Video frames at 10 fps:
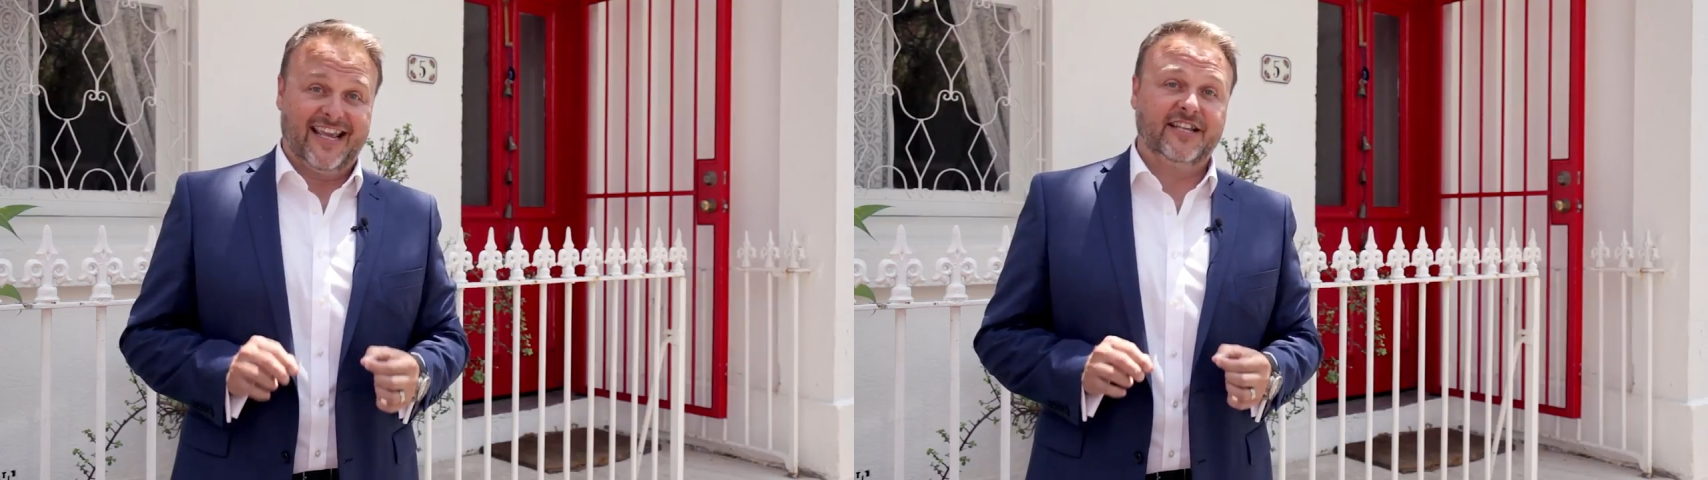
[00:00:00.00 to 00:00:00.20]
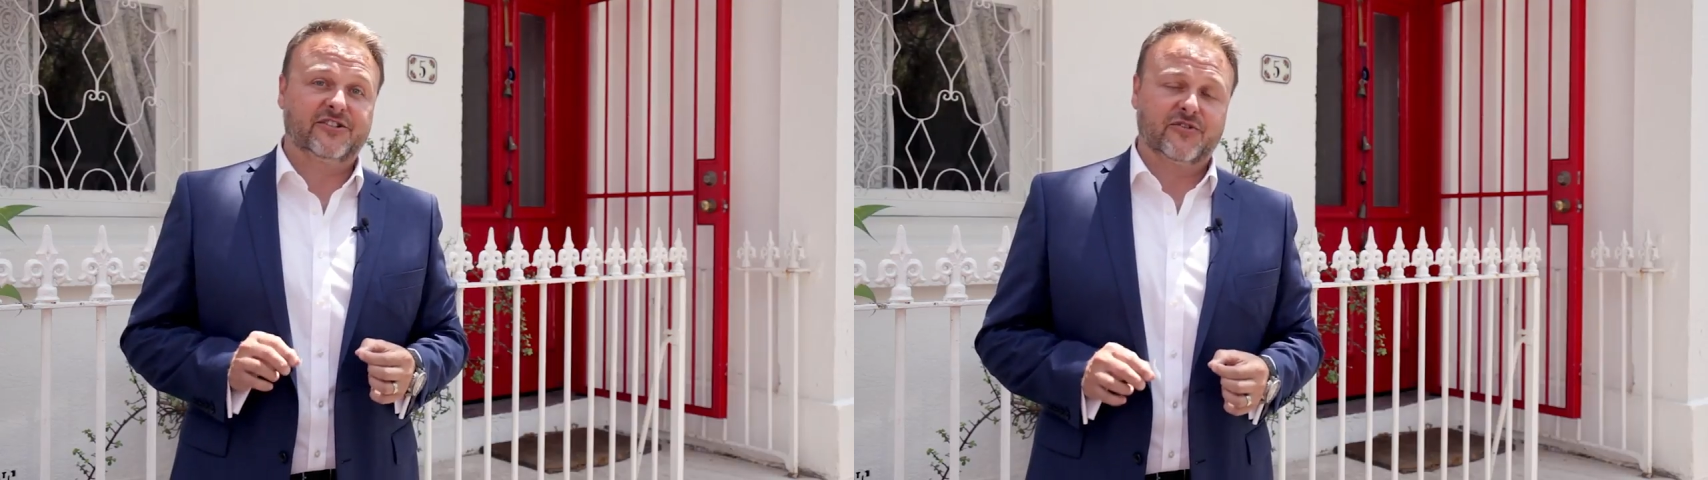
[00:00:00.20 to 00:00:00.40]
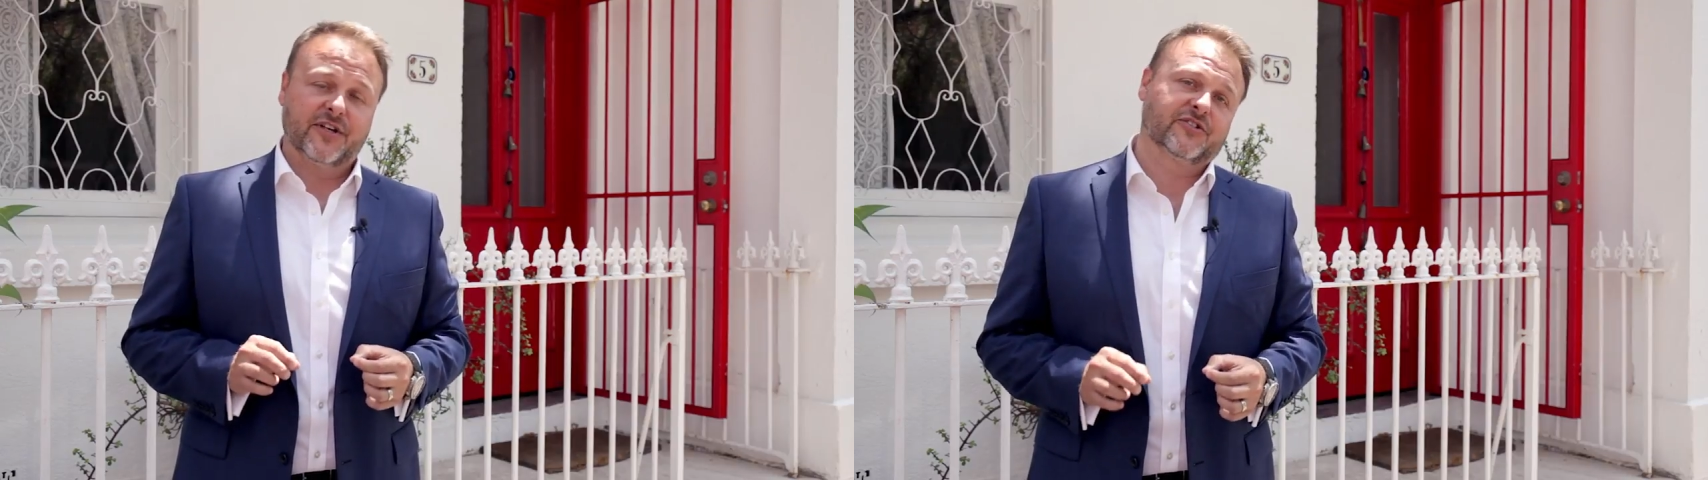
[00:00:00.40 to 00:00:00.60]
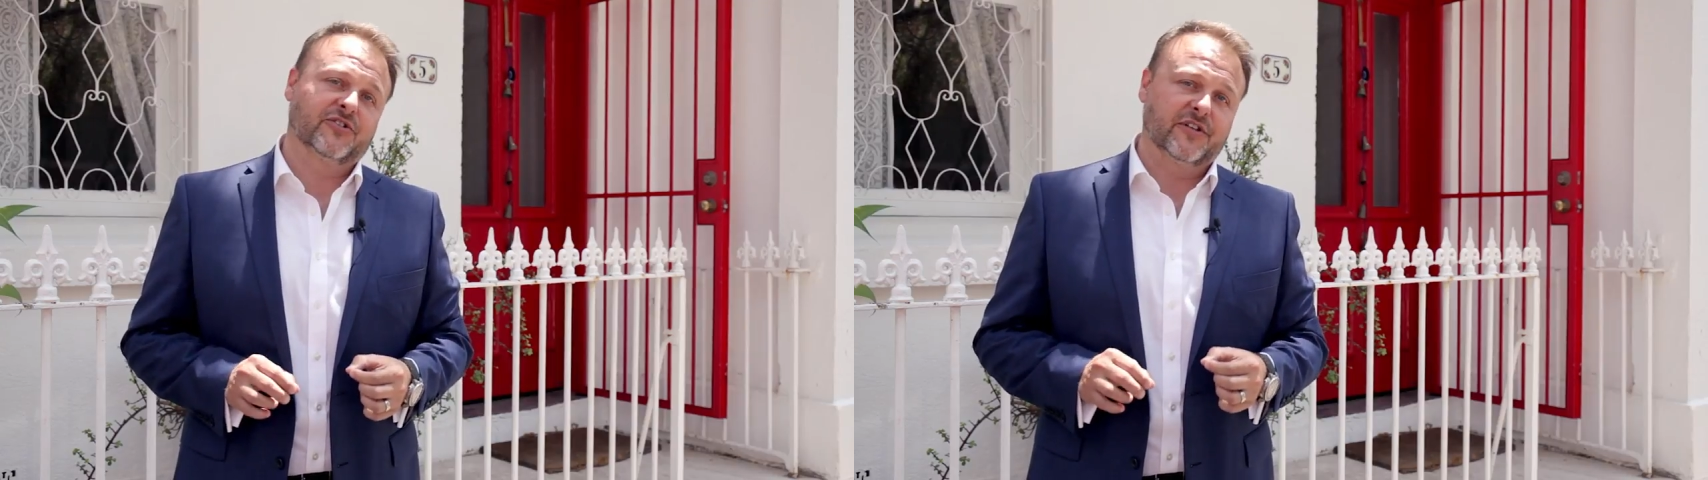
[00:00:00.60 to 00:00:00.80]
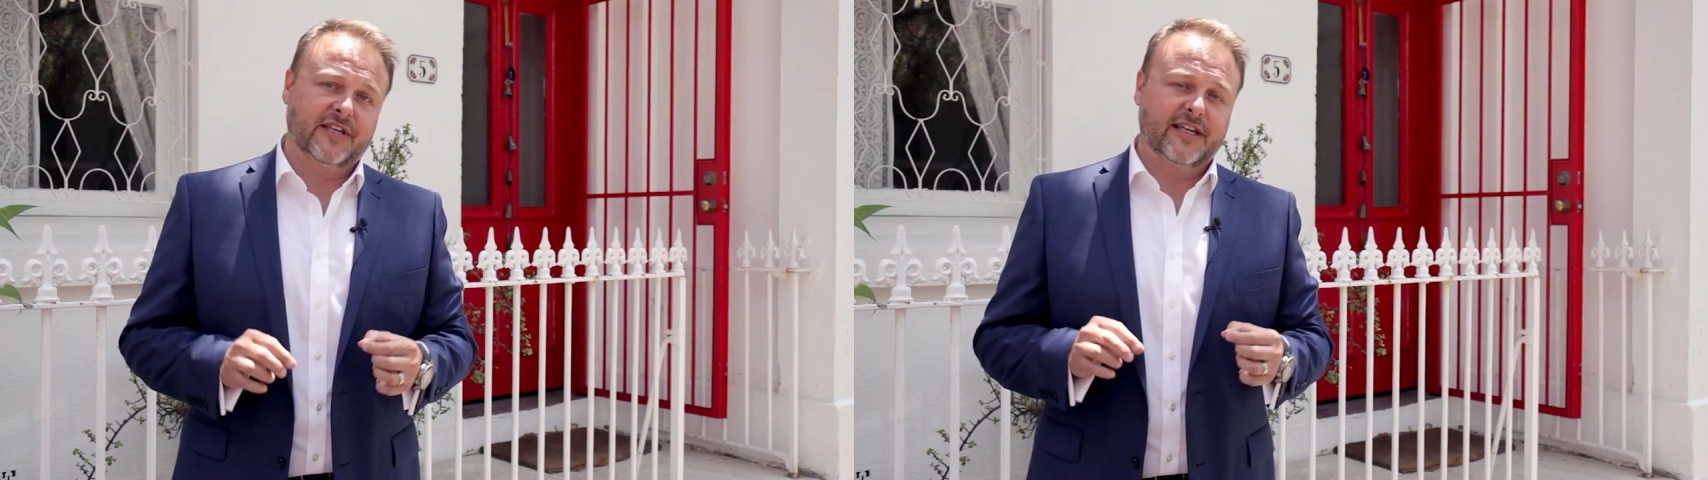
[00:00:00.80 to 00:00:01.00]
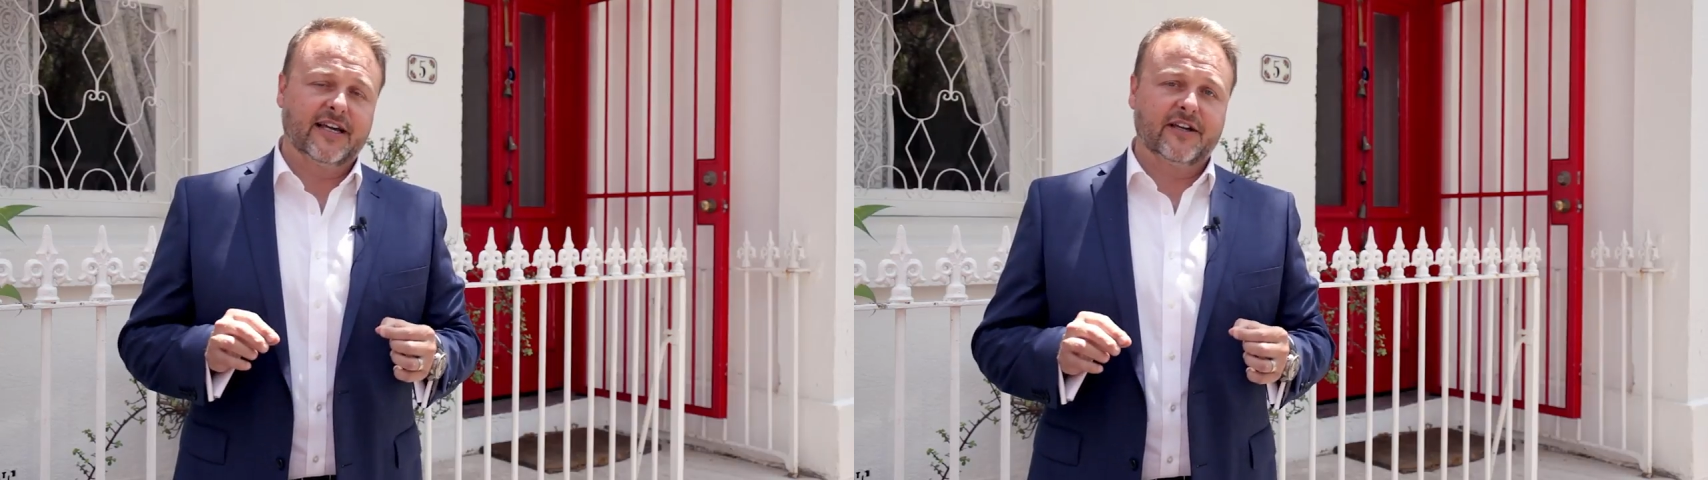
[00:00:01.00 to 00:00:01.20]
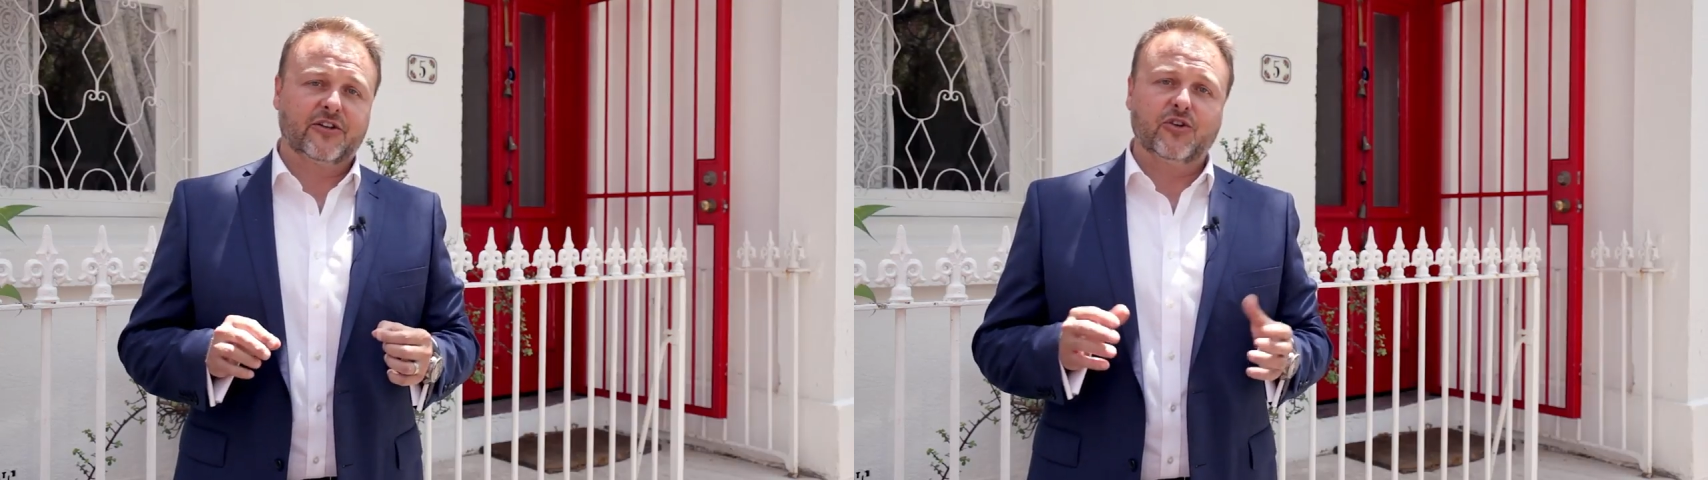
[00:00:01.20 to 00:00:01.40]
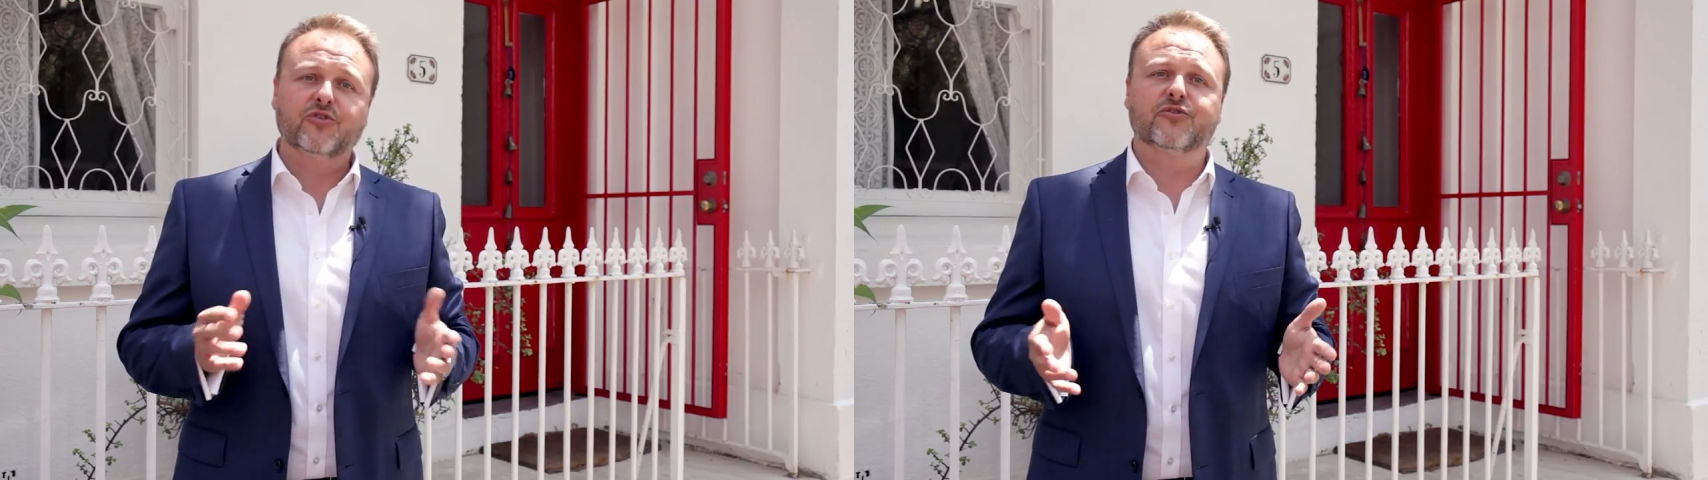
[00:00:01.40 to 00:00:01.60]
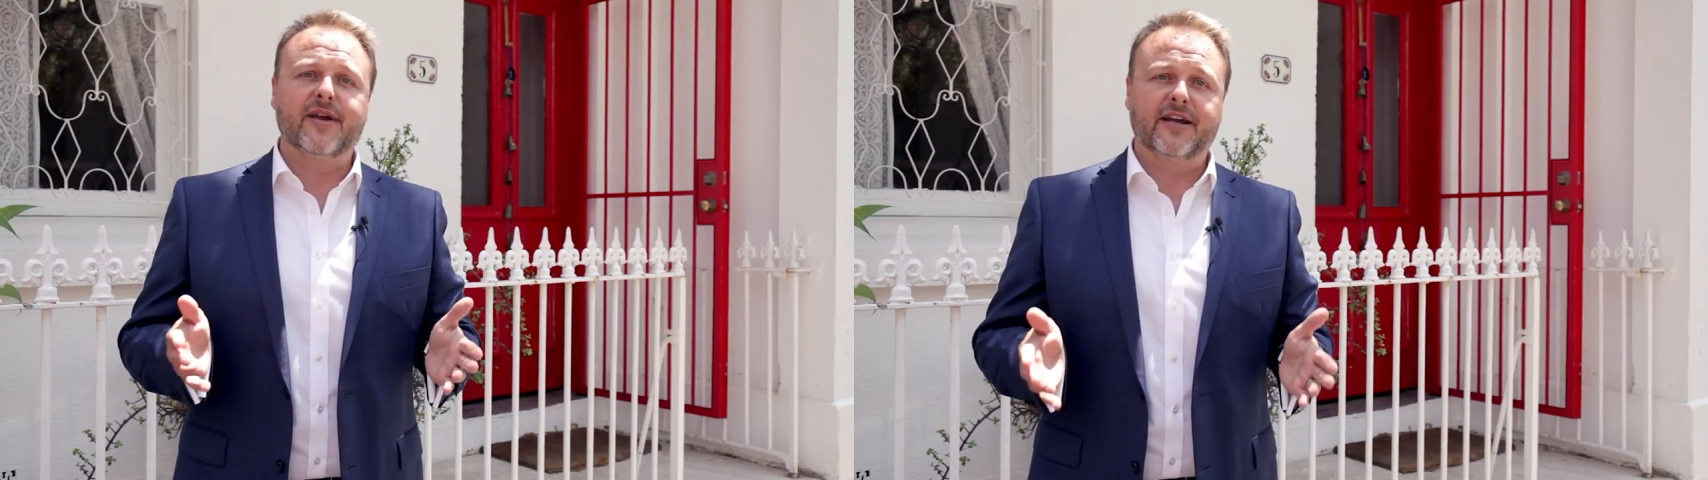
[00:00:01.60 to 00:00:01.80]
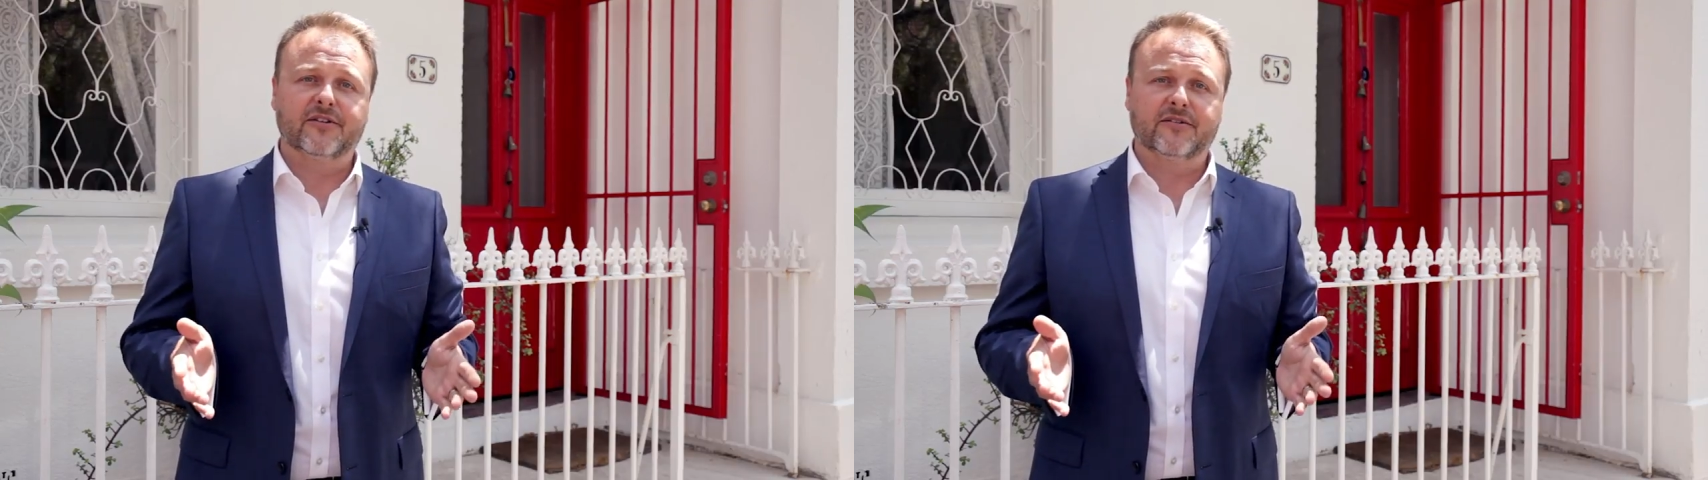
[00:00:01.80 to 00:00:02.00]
Eat Street due to the uh, huge, around, uh,